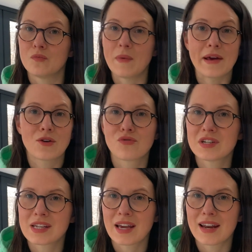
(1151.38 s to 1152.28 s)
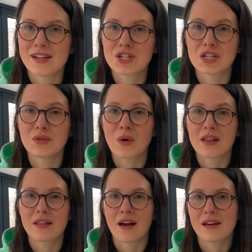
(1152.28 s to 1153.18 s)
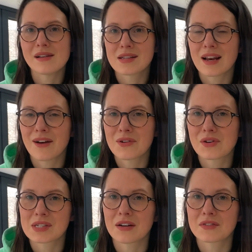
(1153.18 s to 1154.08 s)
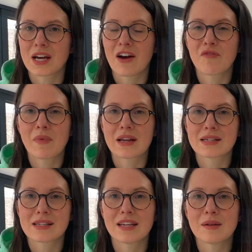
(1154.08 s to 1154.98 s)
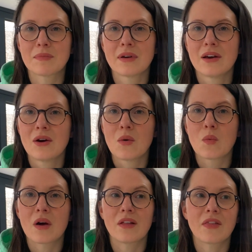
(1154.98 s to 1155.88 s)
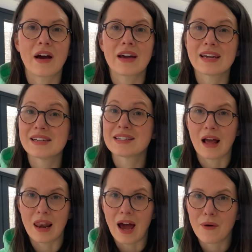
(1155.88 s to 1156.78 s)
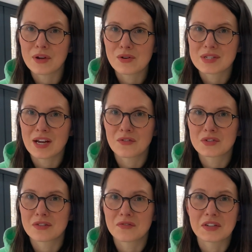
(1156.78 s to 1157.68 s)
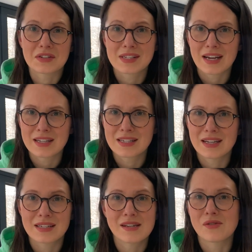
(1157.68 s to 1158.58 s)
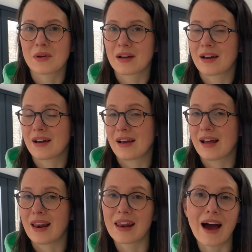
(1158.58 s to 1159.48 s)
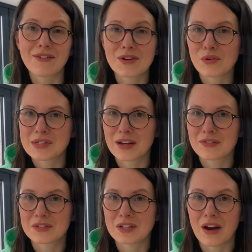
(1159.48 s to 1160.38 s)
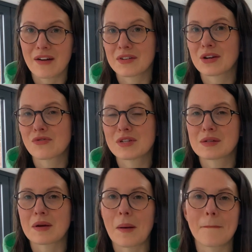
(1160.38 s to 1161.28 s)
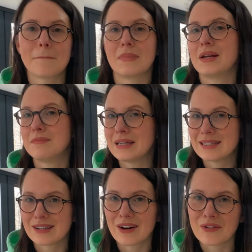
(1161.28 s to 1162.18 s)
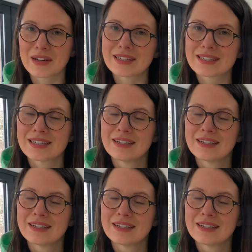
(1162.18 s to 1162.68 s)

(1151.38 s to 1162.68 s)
increasing energy, whether that is allowing yourself to have better sleep, whether that is allowing yourself to feel sexier, to allowing yourself to have an increased libido and